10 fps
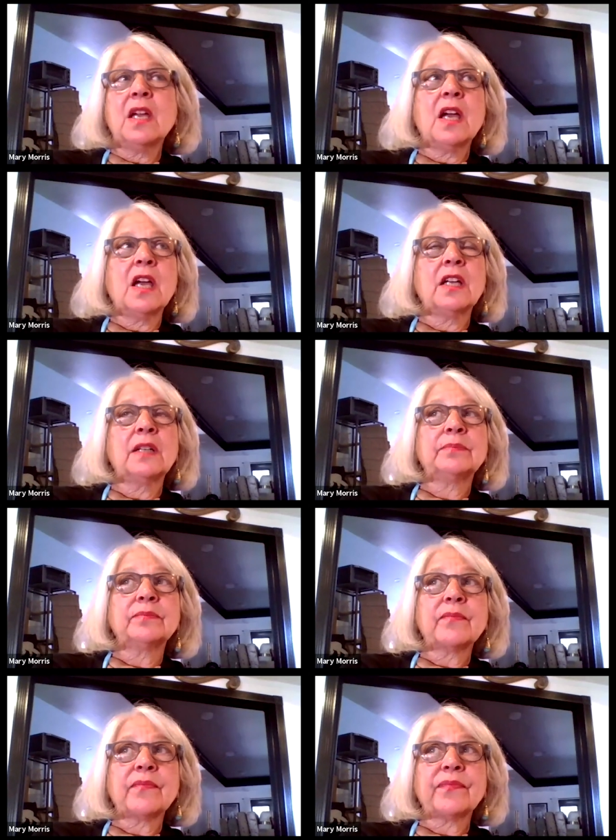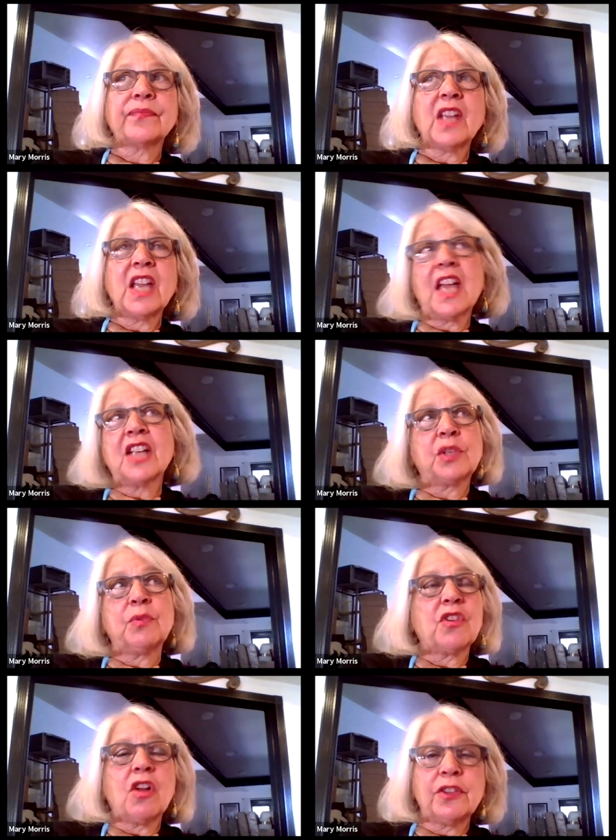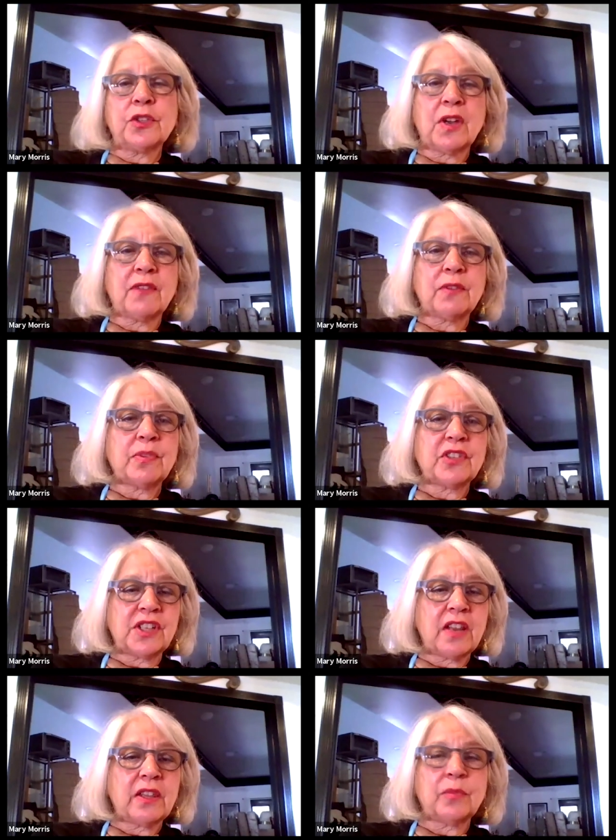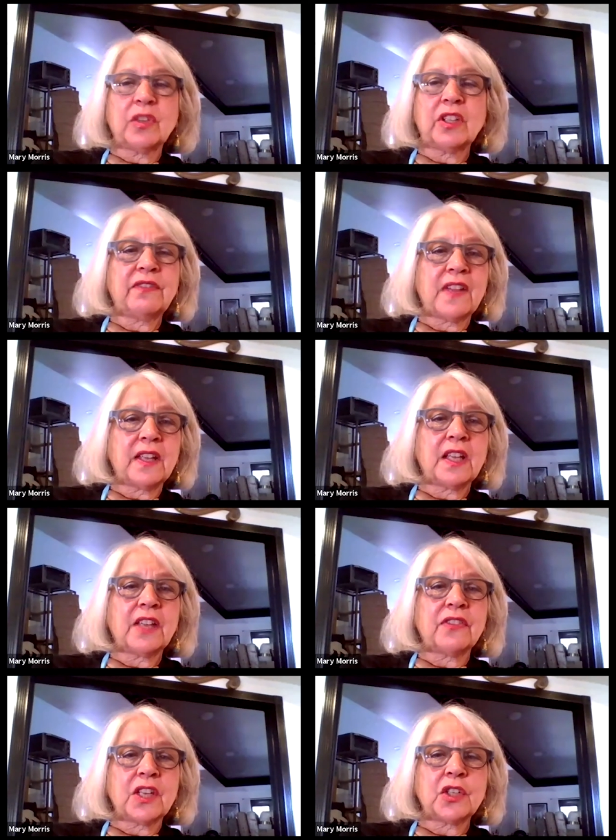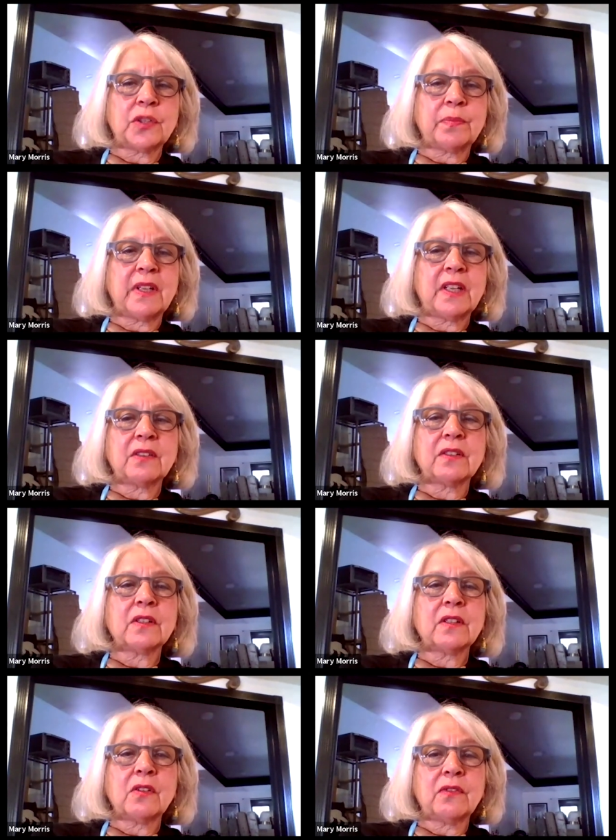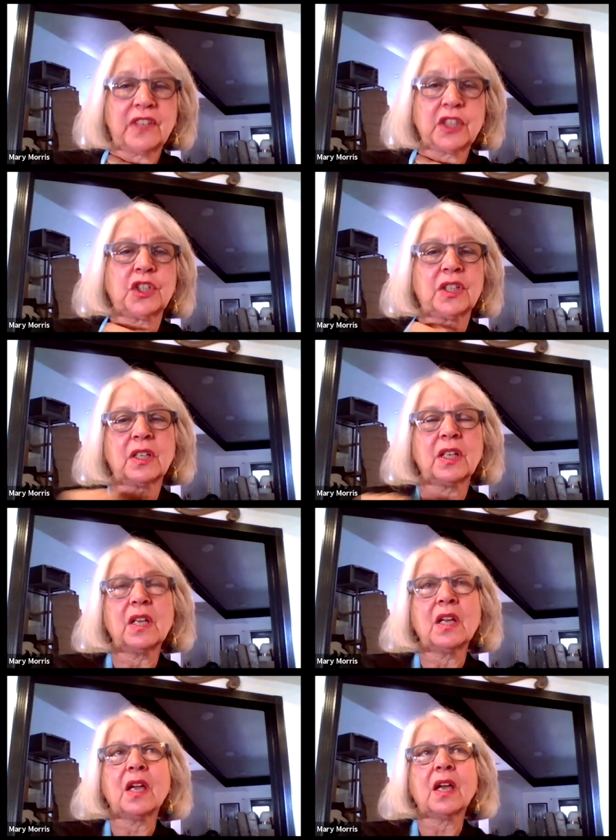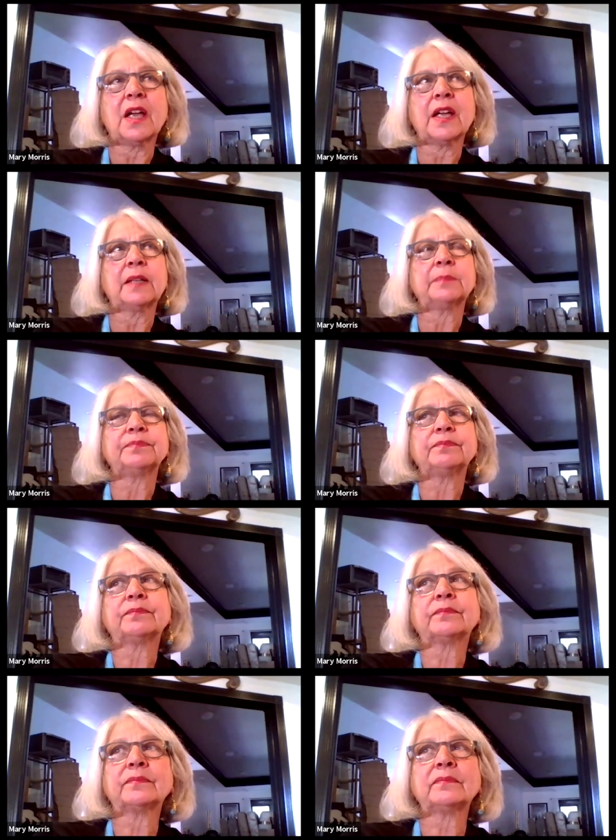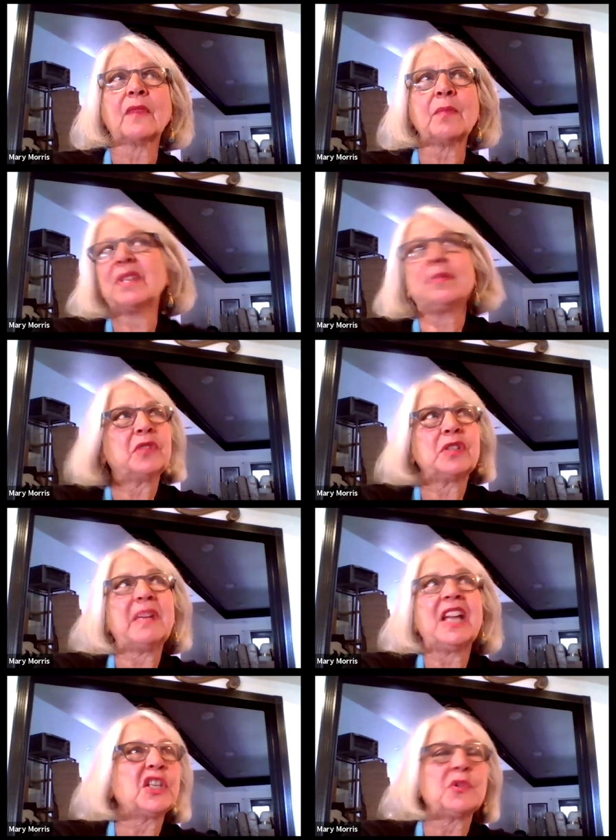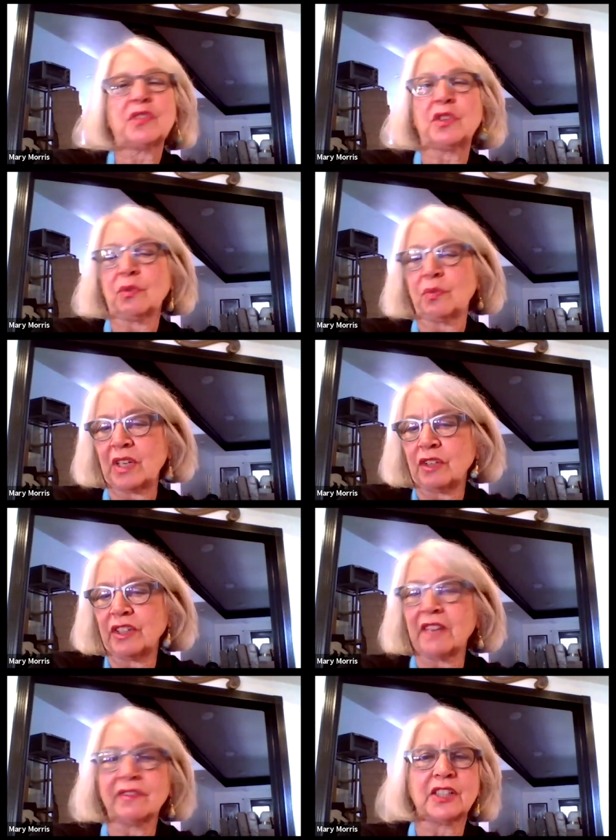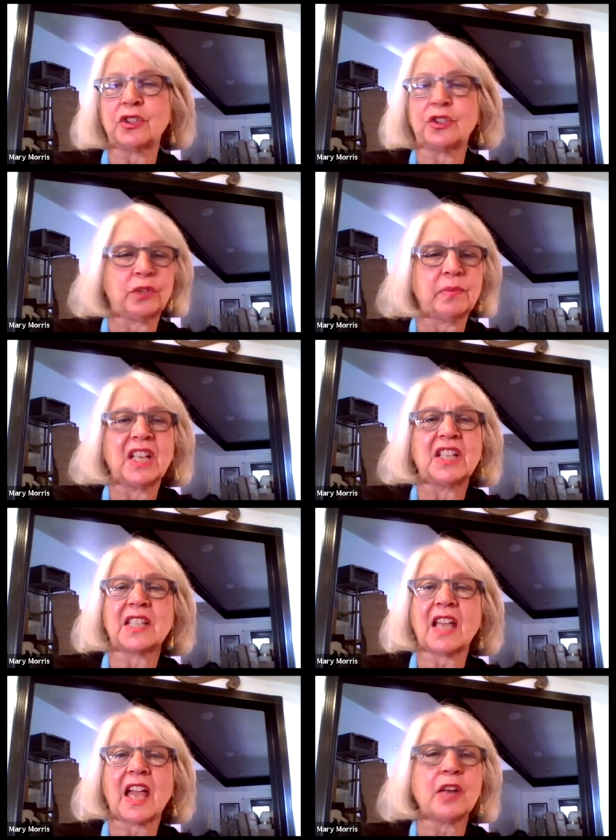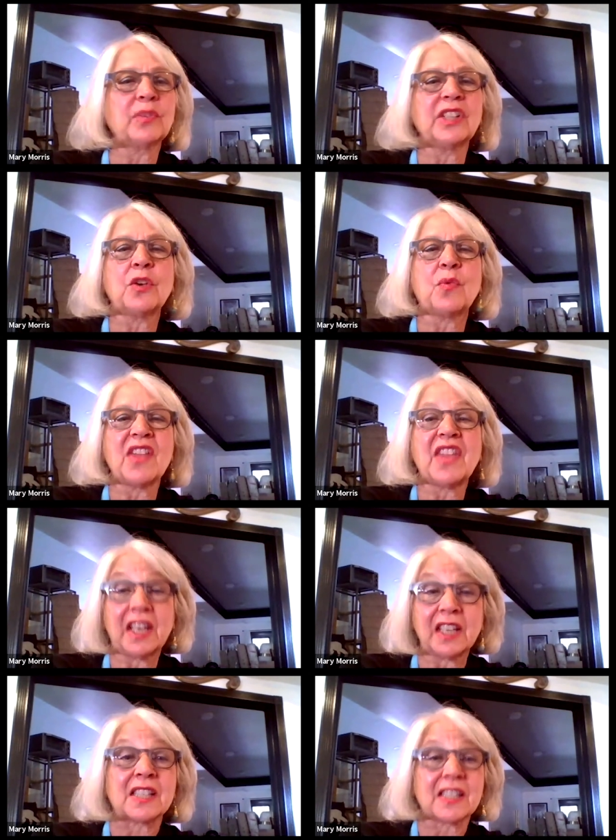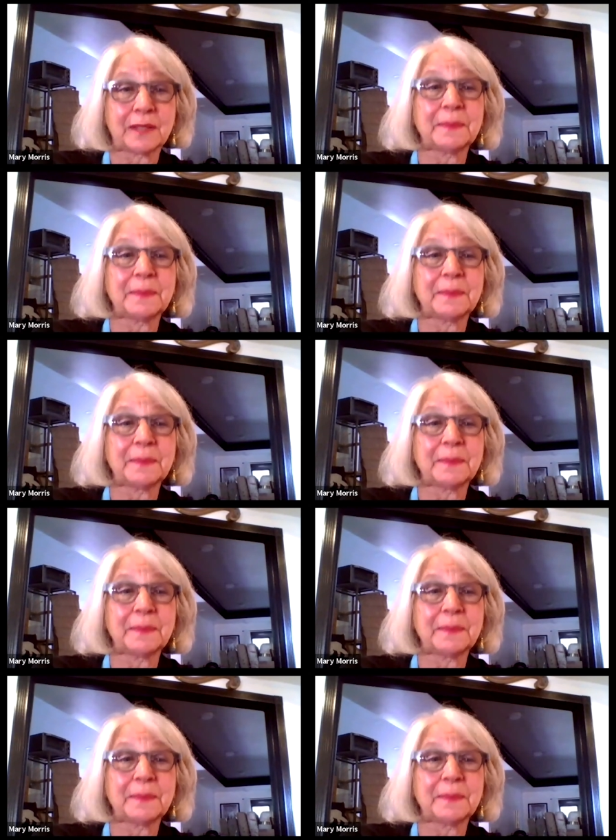Um, actually, with all the travel books, none of them really felt like they should be fiction. Um, but to be honest with you, we only have like two minutes. I don't really know why that is.